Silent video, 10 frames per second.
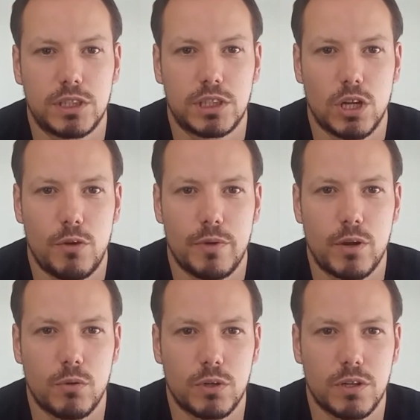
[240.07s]
to learn
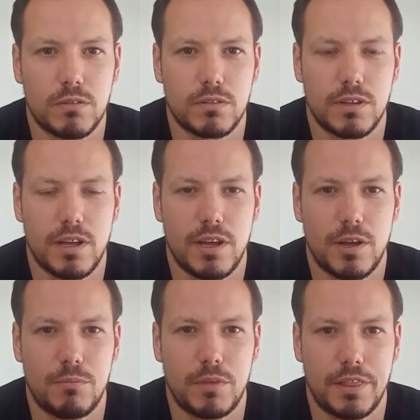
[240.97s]
recorder,
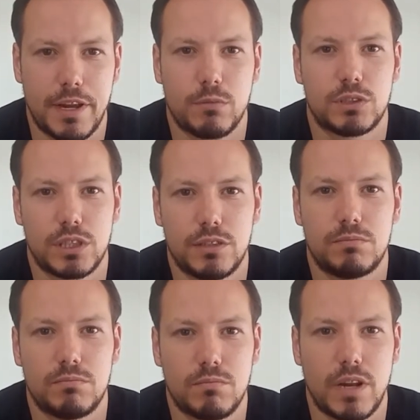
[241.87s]
and then obviously
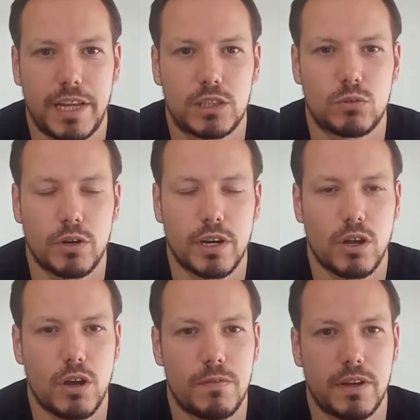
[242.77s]
later on in
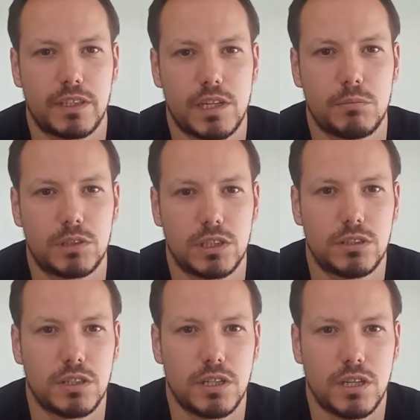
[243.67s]
life I attempted
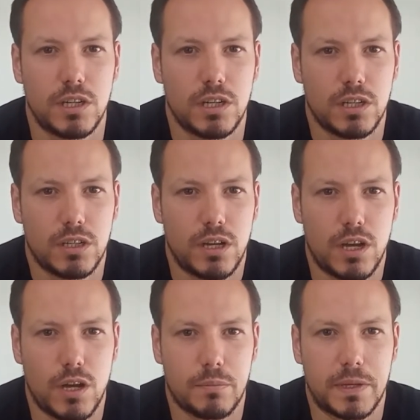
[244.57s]

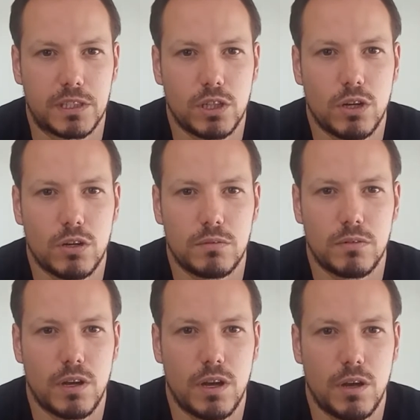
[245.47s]
guitar,
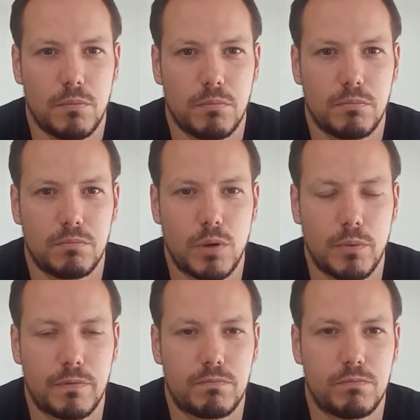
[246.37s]
but
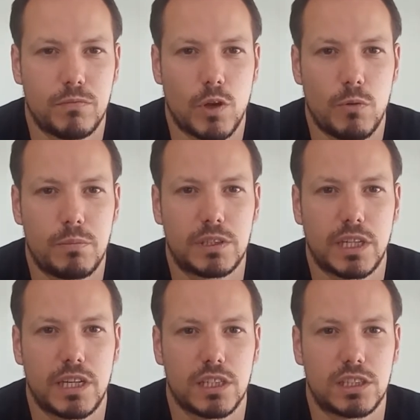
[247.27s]
with no
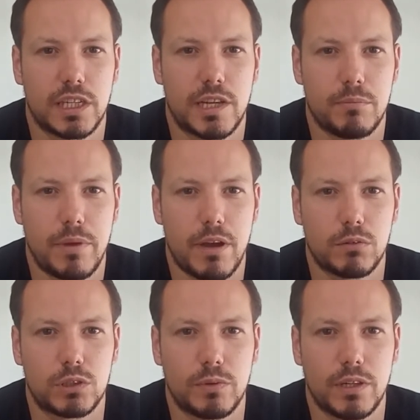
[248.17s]
particular sticking power
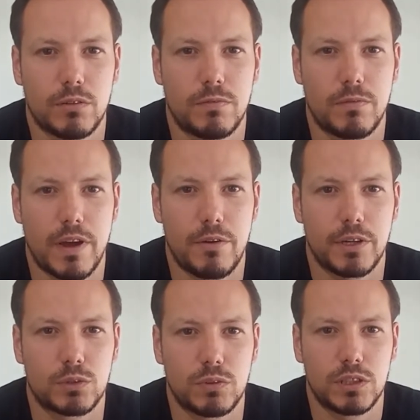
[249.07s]
to either for
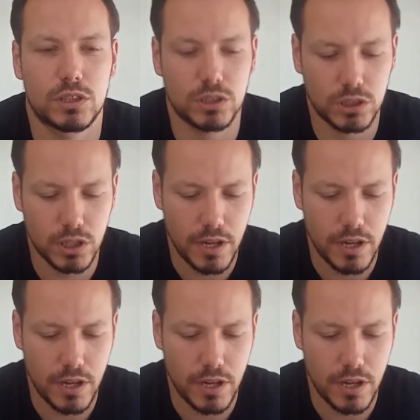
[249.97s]
various reasons.